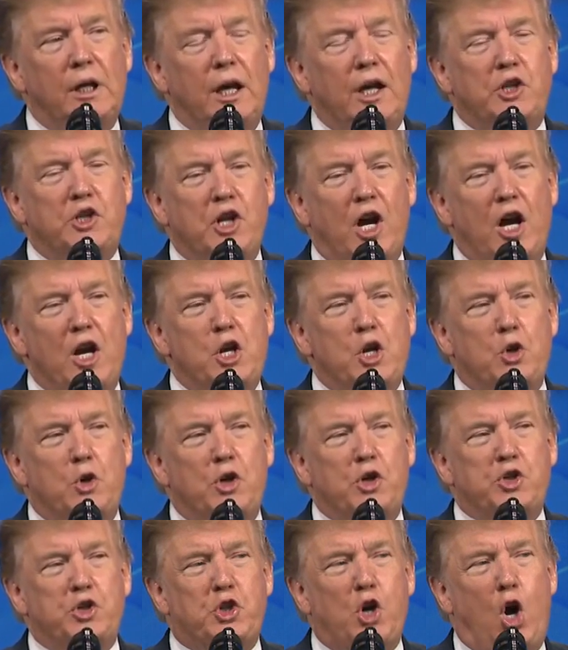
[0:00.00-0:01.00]
It's
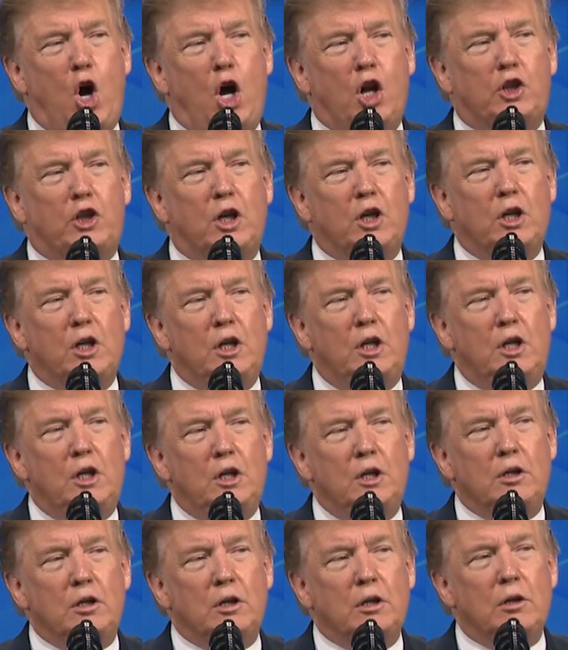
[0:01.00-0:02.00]
under assault,
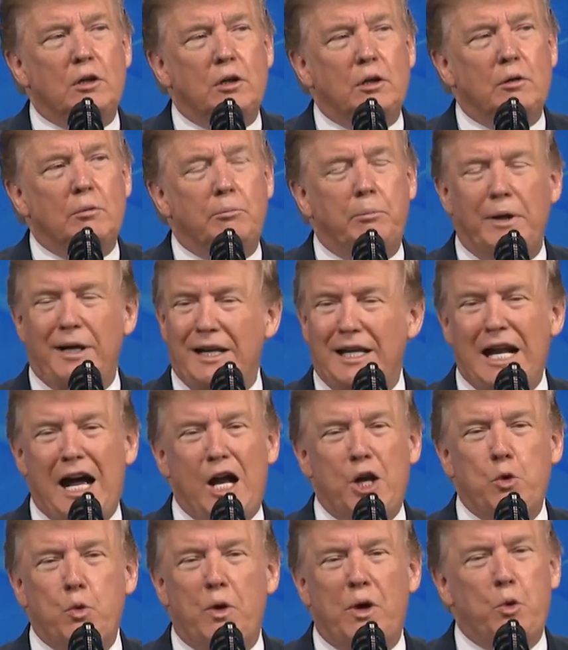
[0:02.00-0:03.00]
but
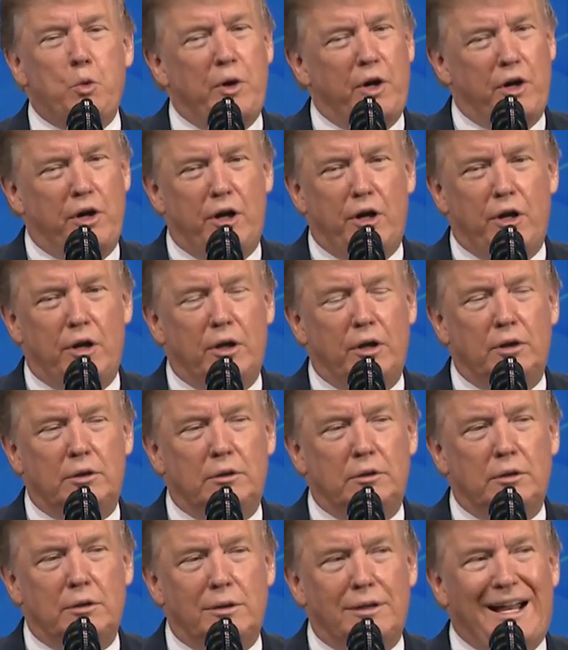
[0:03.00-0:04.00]
not when we're here.
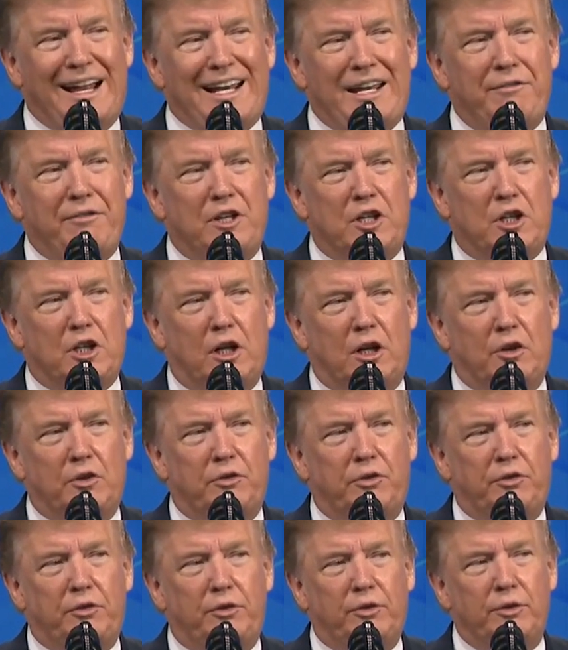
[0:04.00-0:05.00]
Not even
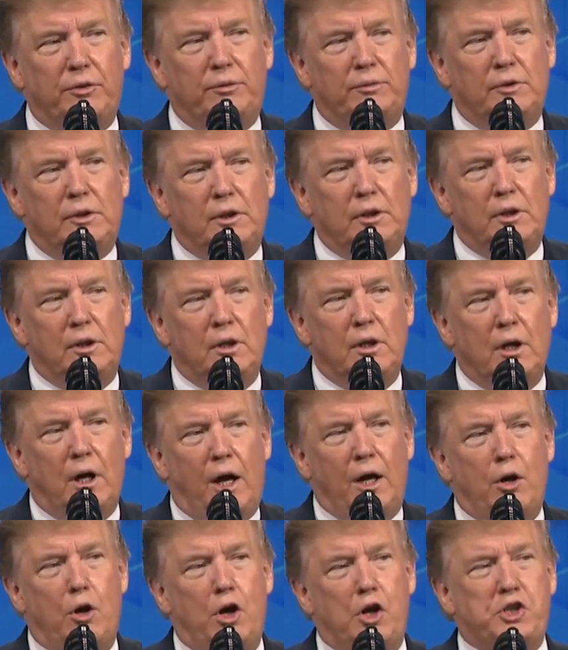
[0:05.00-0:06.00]
close.
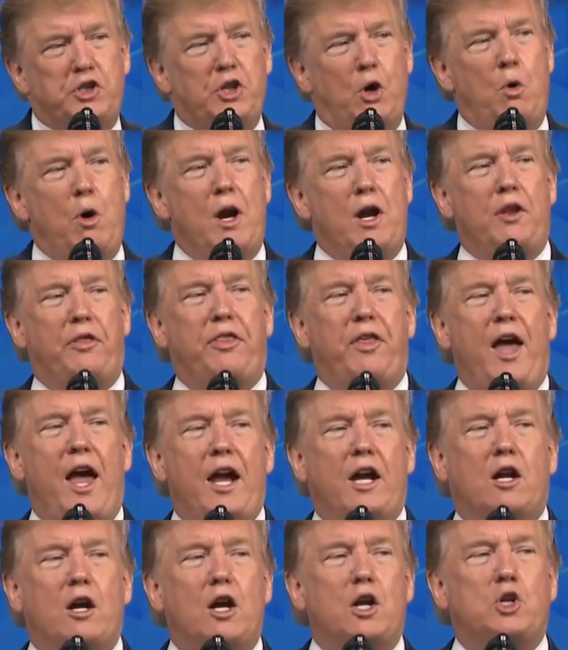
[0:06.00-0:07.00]
I also want to
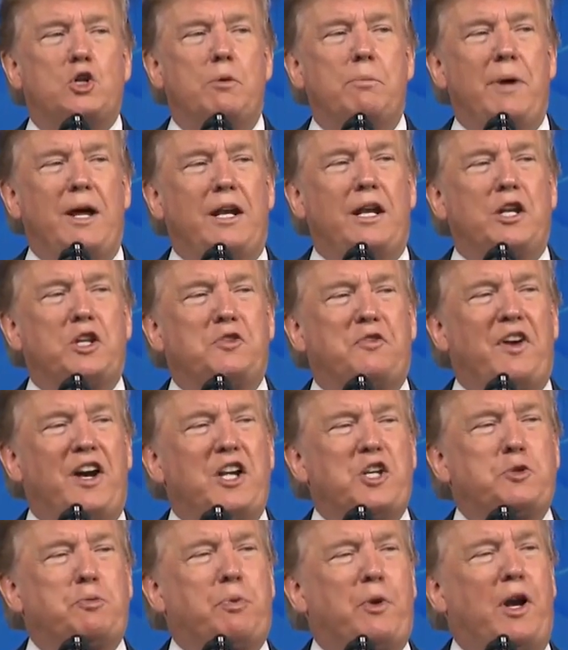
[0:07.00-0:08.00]
thank our tremendous
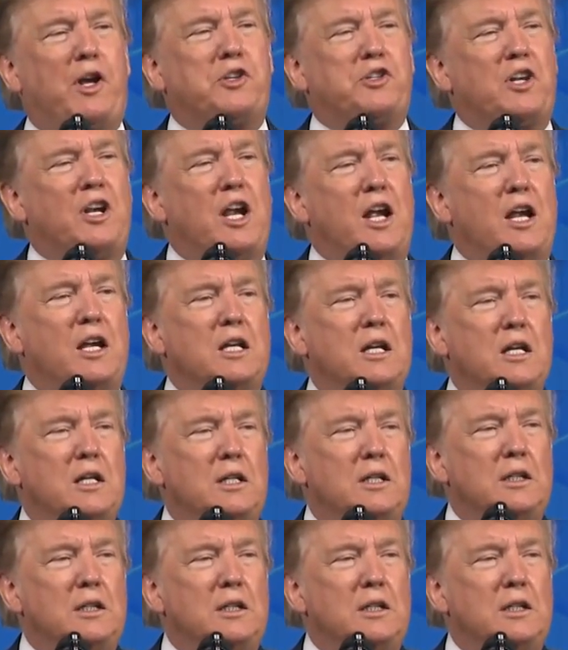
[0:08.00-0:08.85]
Vice President